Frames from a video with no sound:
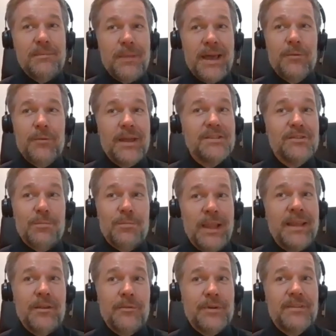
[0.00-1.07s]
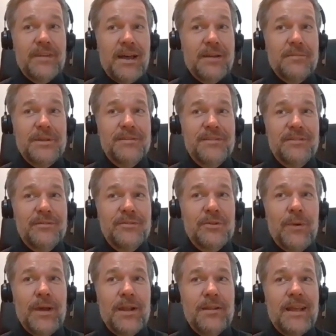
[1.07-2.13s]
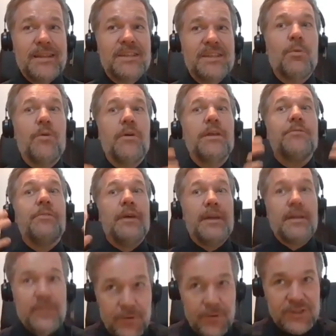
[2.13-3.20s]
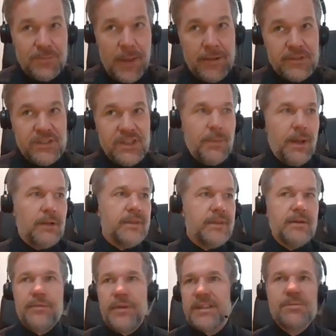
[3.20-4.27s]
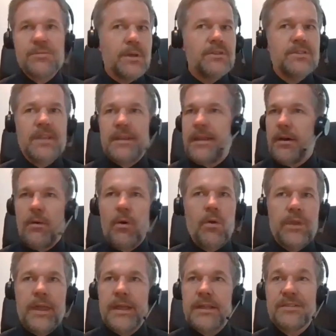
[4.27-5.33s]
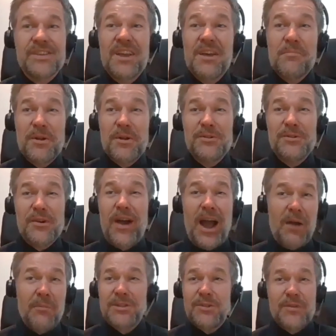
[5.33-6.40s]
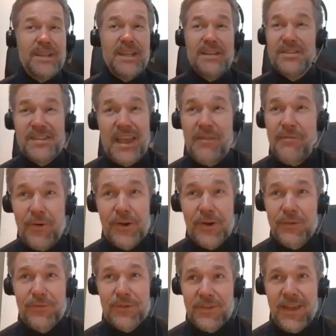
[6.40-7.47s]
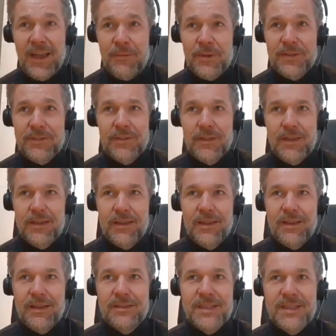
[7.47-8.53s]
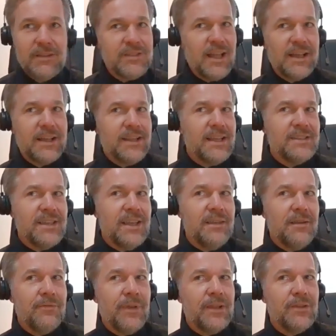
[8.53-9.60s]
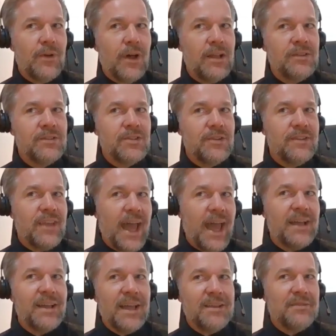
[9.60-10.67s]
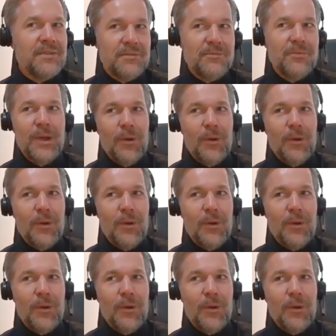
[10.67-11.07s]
better ways to plan their retirement. So whether that is more transparency about their investments and their holdings, but also how much do I need to save for a good retirement? Sounds like an easy thing to answer. And